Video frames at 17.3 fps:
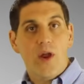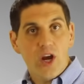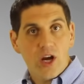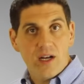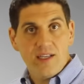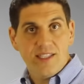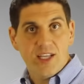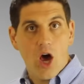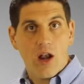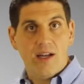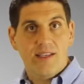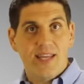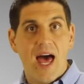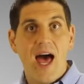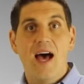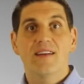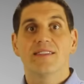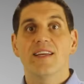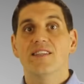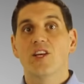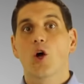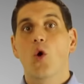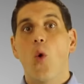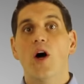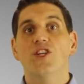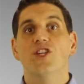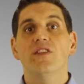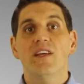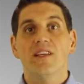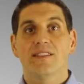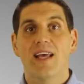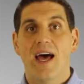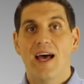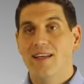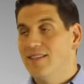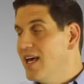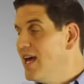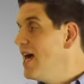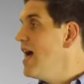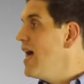what you're going to see on a test is a question that says,